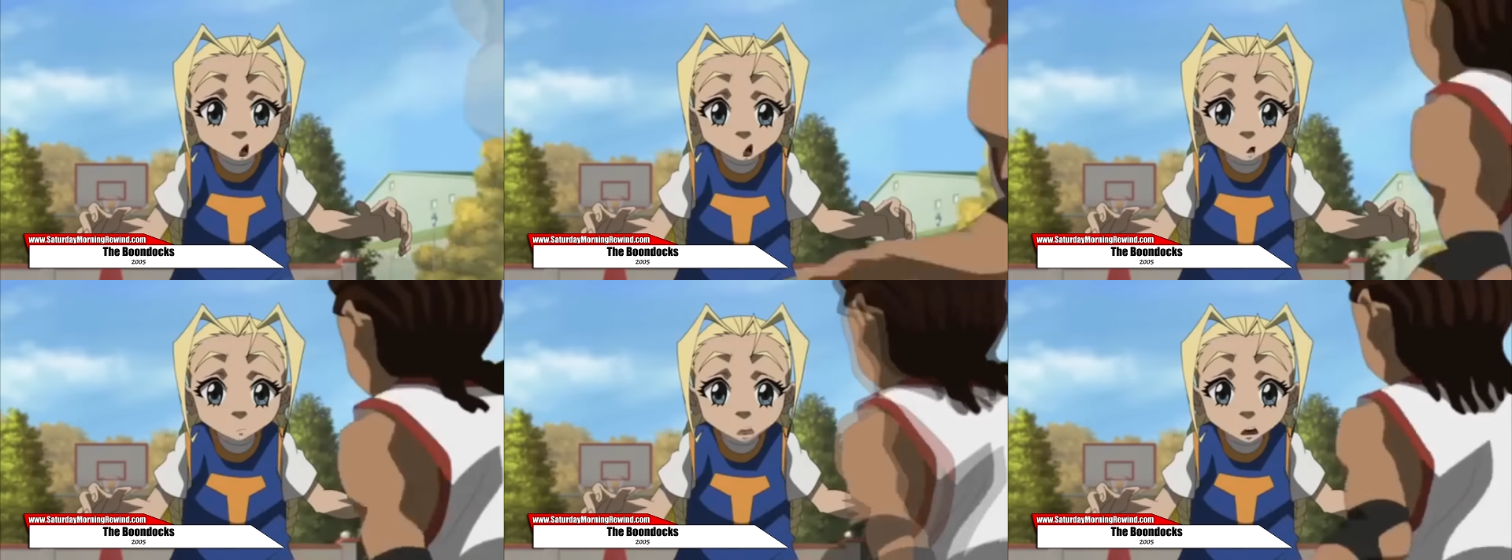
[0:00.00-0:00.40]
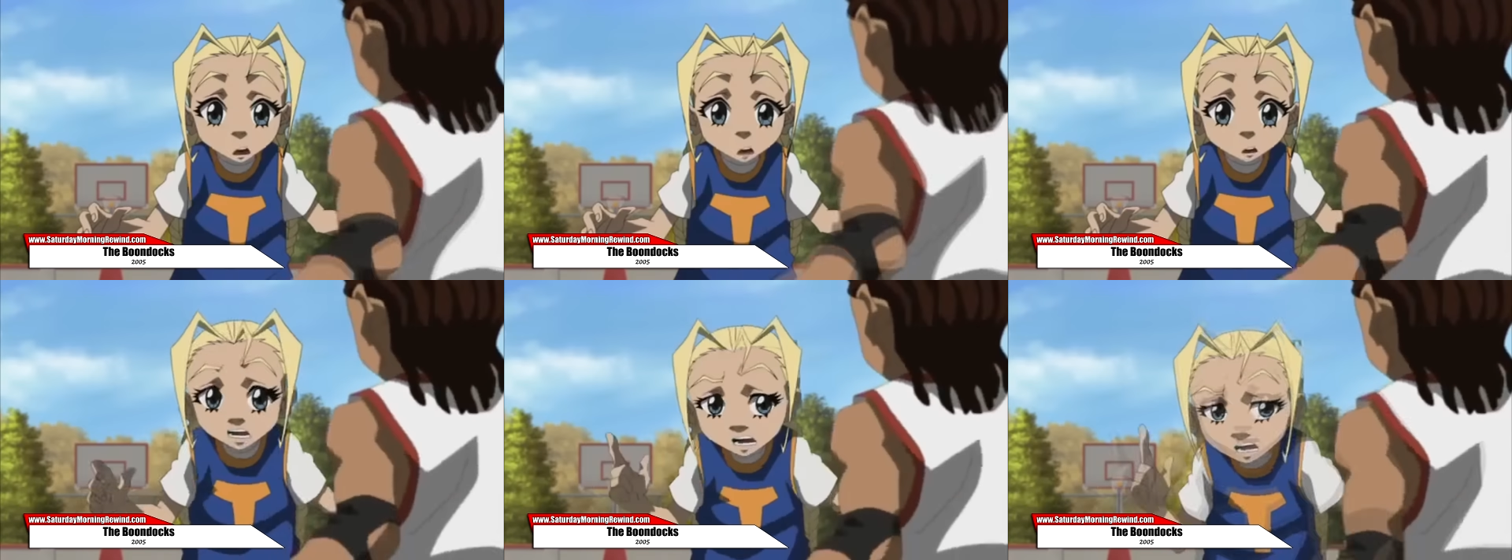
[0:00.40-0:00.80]
Oh
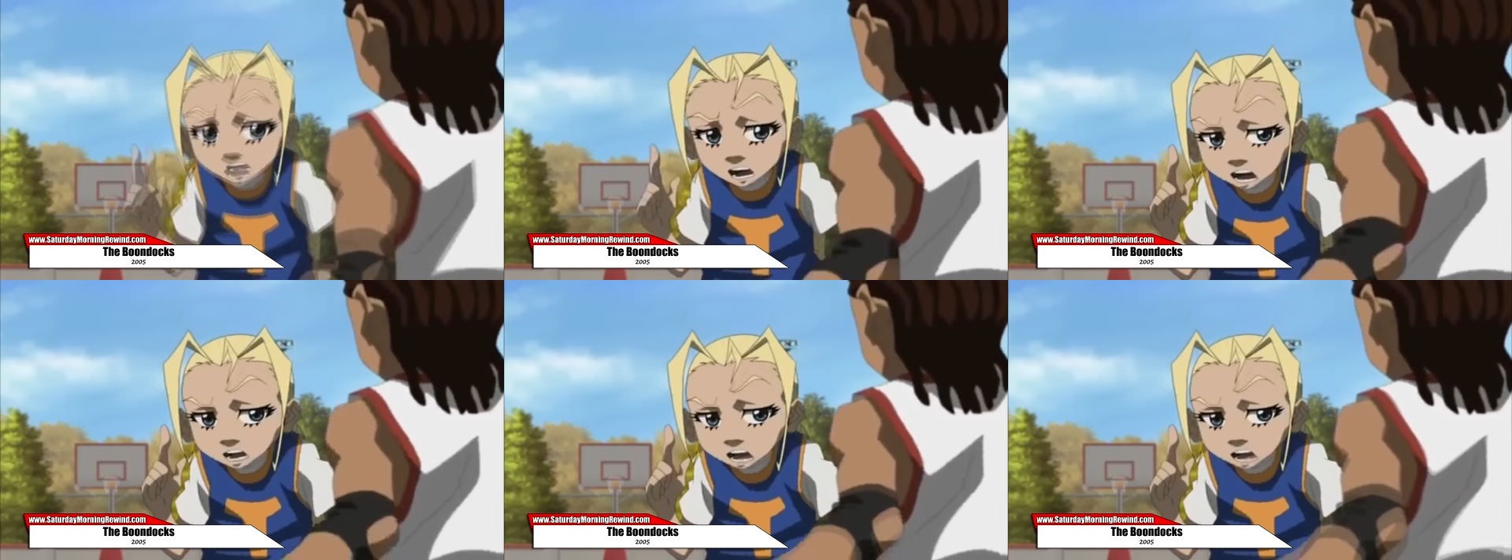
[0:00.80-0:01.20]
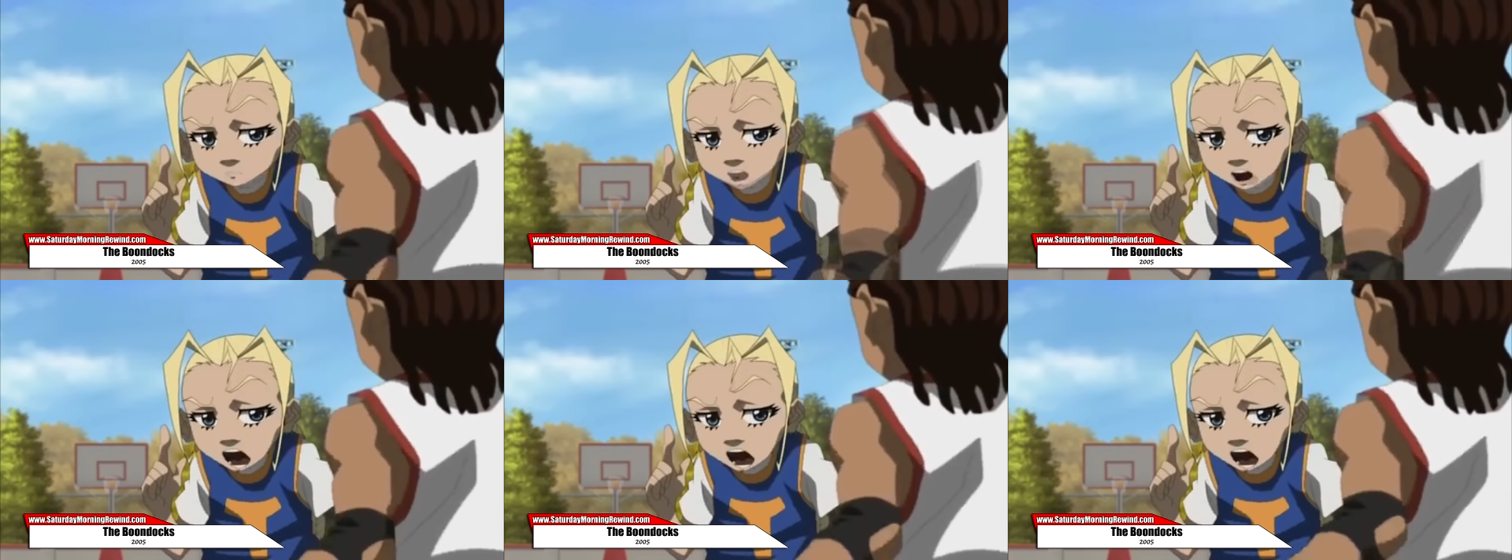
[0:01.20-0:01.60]
boy, you
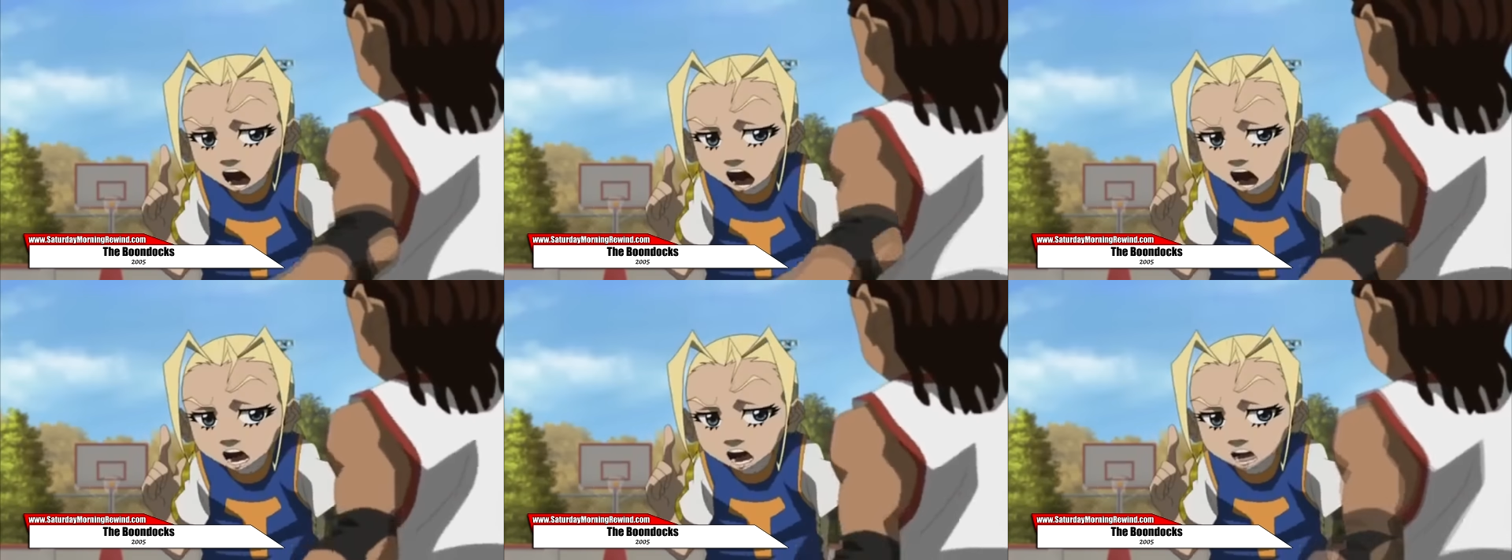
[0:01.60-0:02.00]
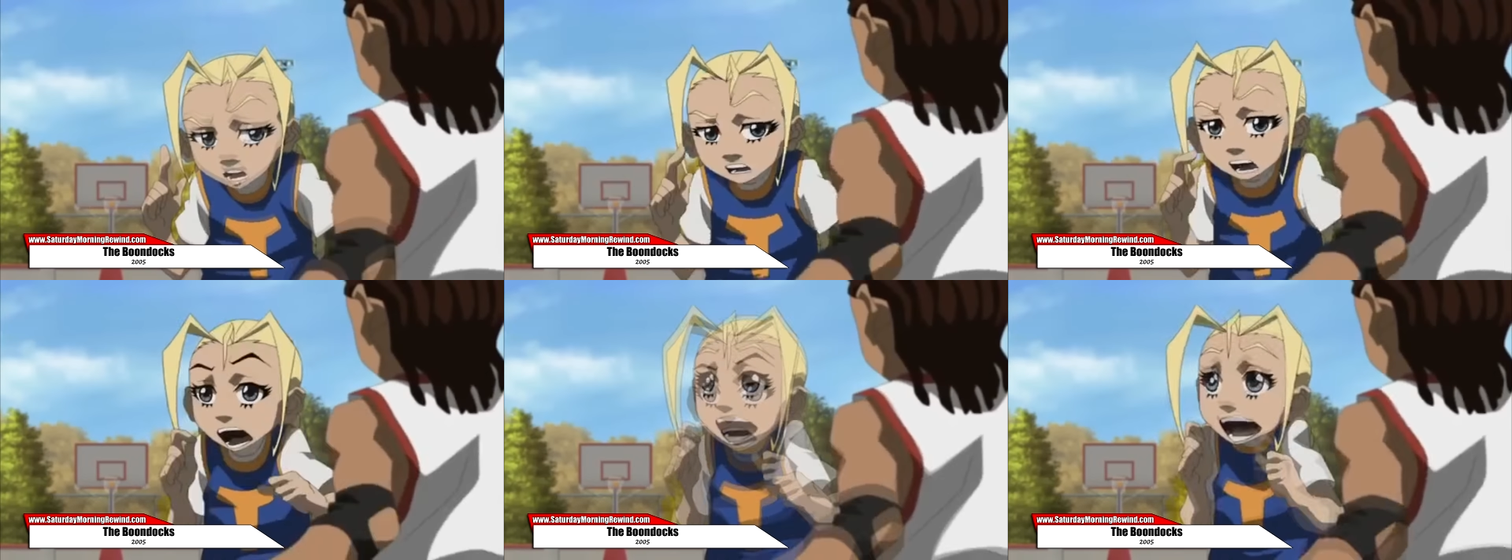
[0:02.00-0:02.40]
look mad.